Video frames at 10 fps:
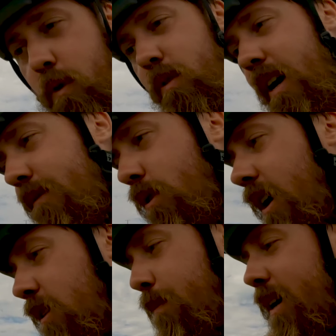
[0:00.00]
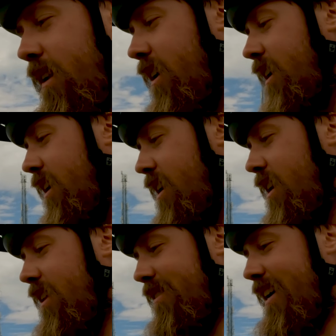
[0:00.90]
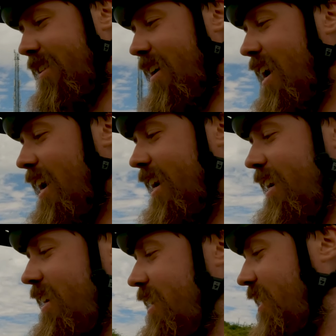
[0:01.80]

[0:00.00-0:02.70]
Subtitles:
forever has been that I